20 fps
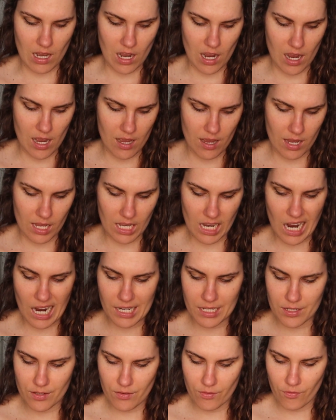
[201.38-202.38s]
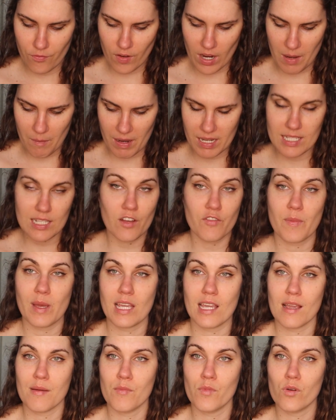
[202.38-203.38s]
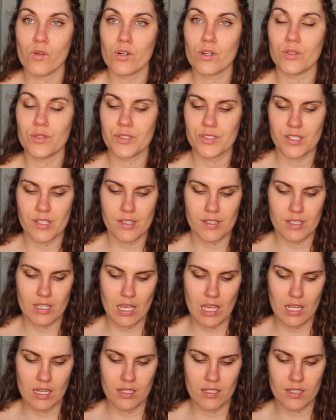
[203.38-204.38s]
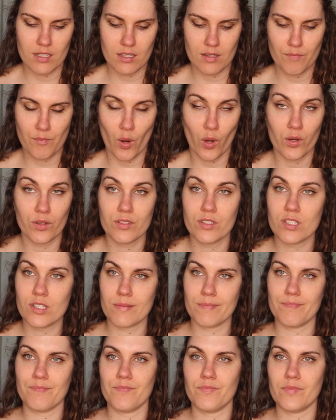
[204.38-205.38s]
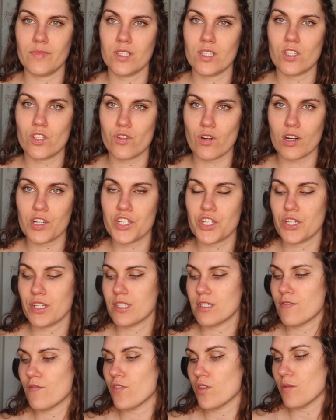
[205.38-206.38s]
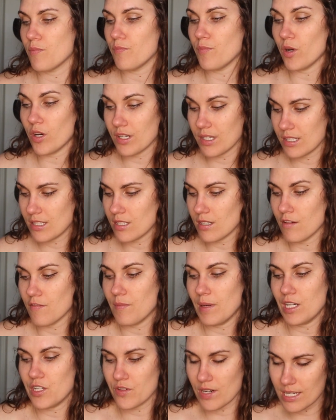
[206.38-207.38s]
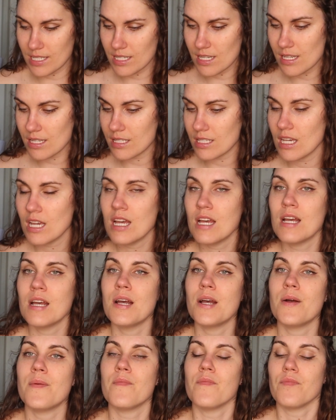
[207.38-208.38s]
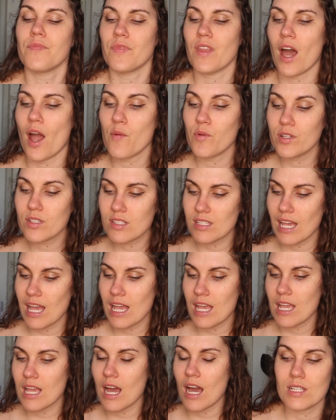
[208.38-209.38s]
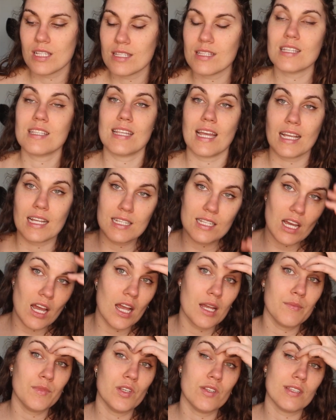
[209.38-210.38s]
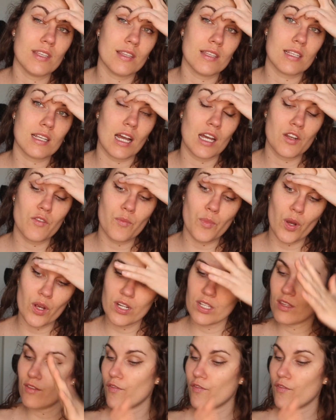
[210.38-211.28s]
I kind of find myself making more corsets and boned structures for the bodice of my dresses. I will say this is the second time using this kind of boning.